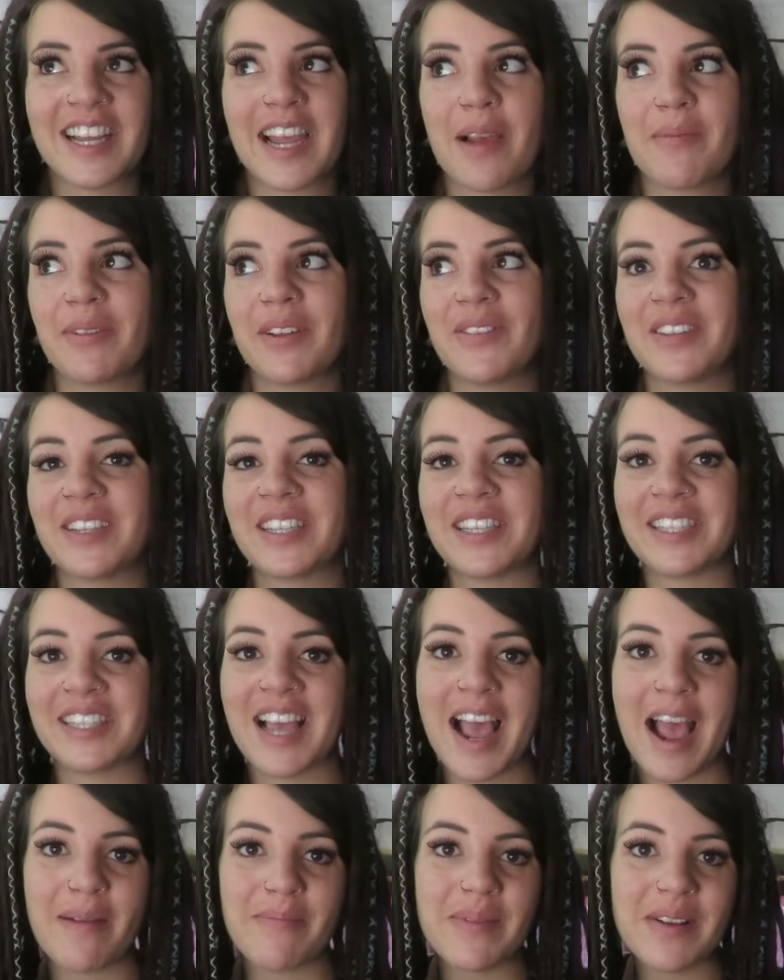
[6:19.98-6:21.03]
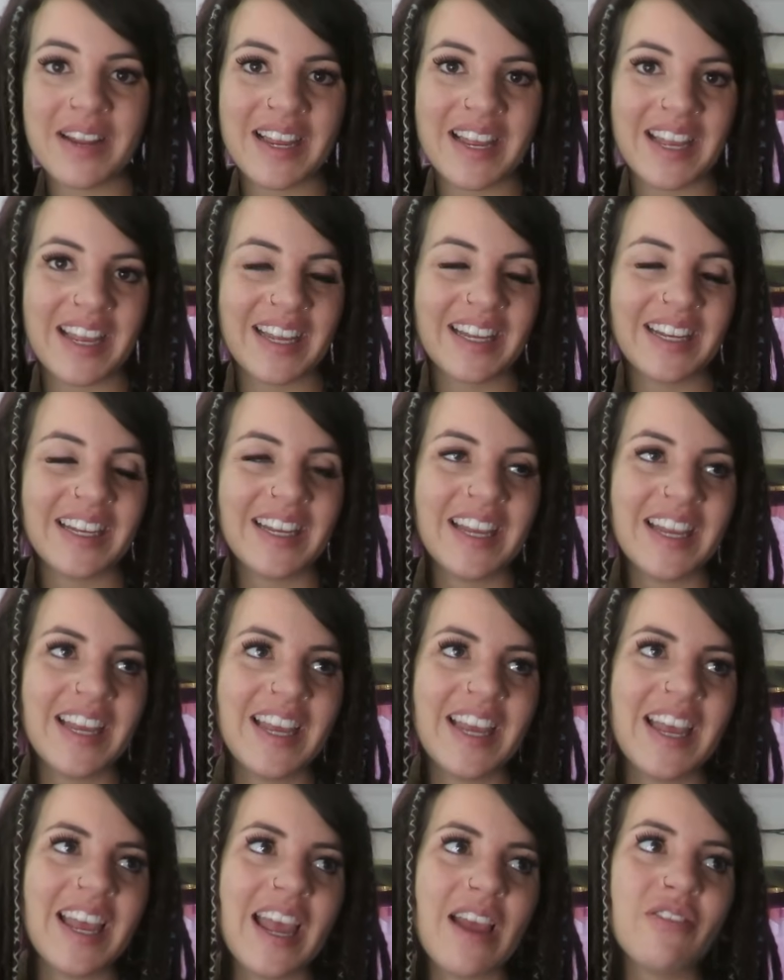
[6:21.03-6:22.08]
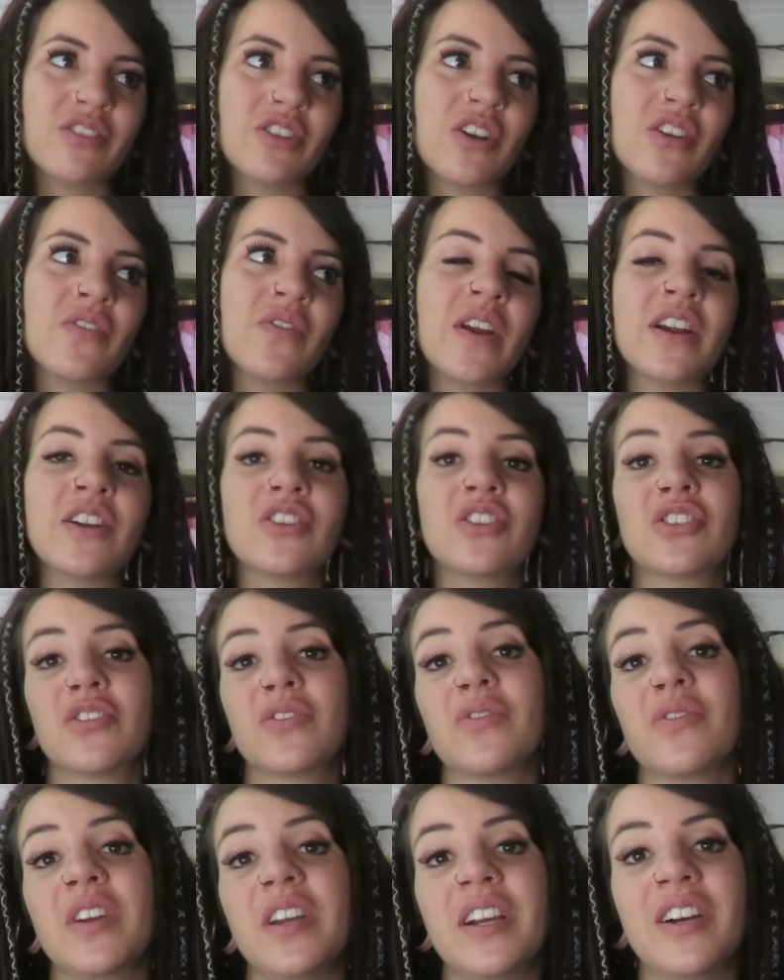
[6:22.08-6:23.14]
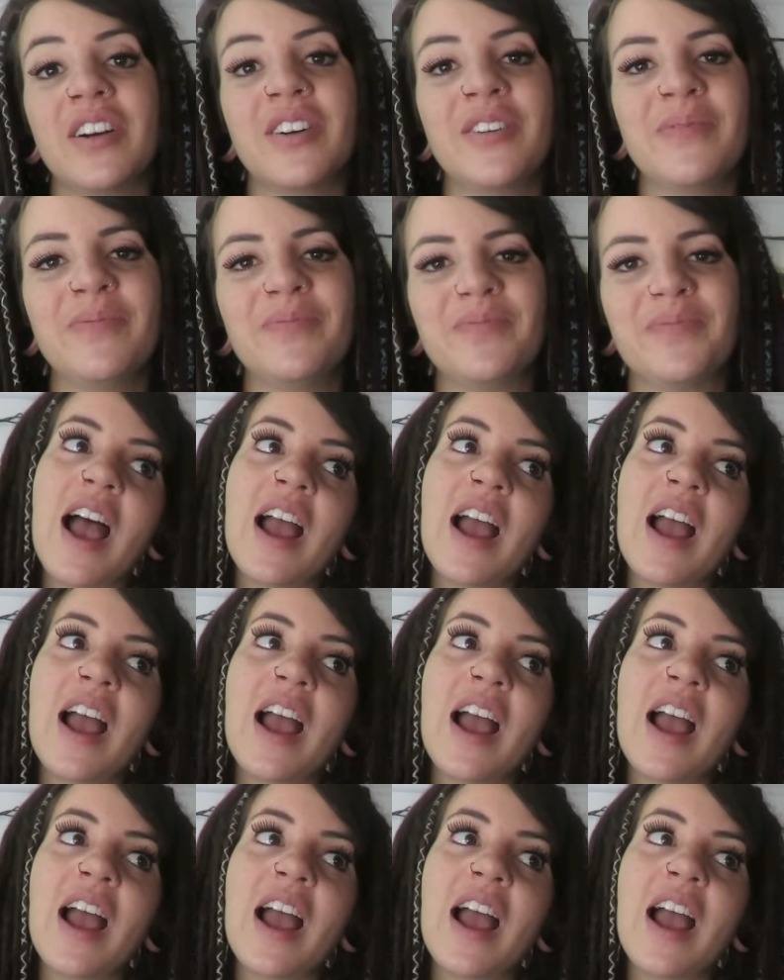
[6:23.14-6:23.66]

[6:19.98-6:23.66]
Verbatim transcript: I can't believe this is happening. It was all very surreal.